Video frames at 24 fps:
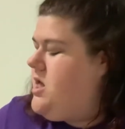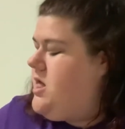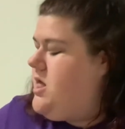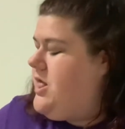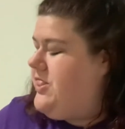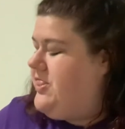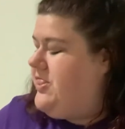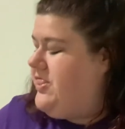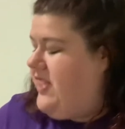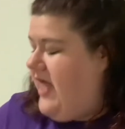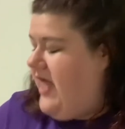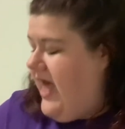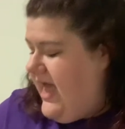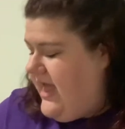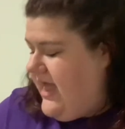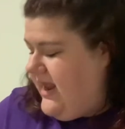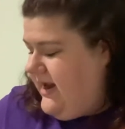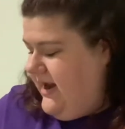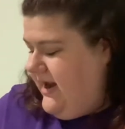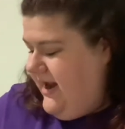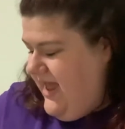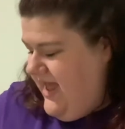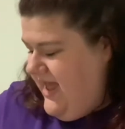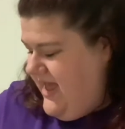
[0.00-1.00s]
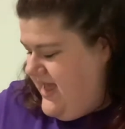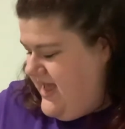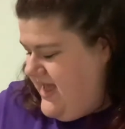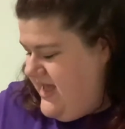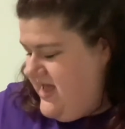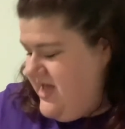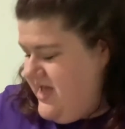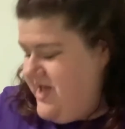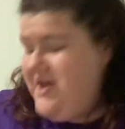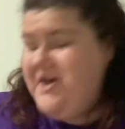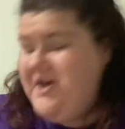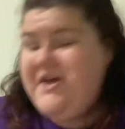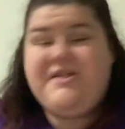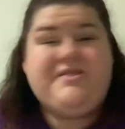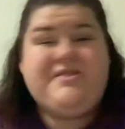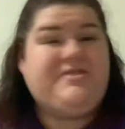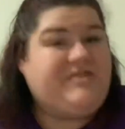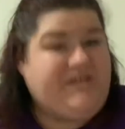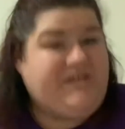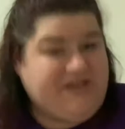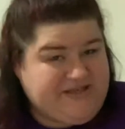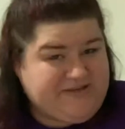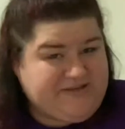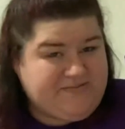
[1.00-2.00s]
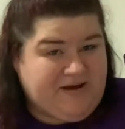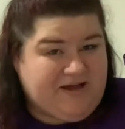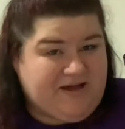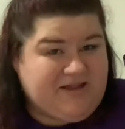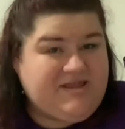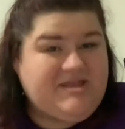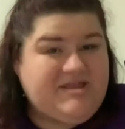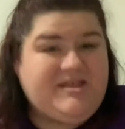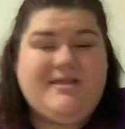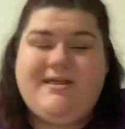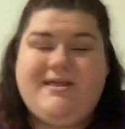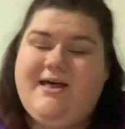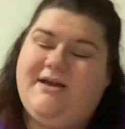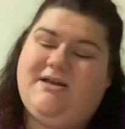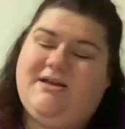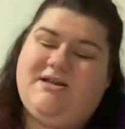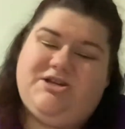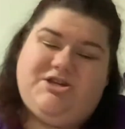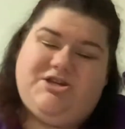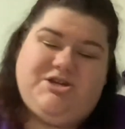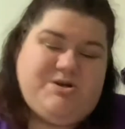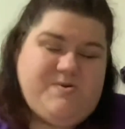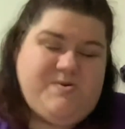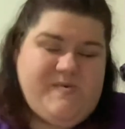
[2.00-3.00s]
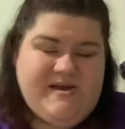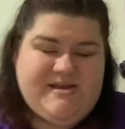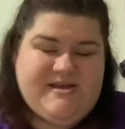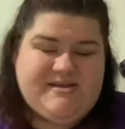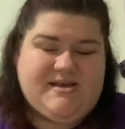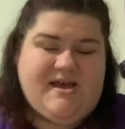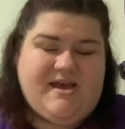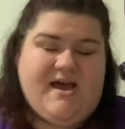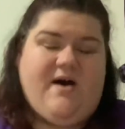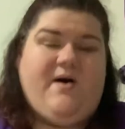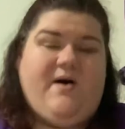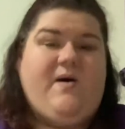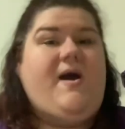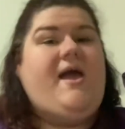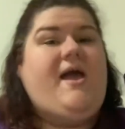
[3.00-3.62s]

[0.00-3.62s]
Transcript: Then this month, like 2 weeks ago,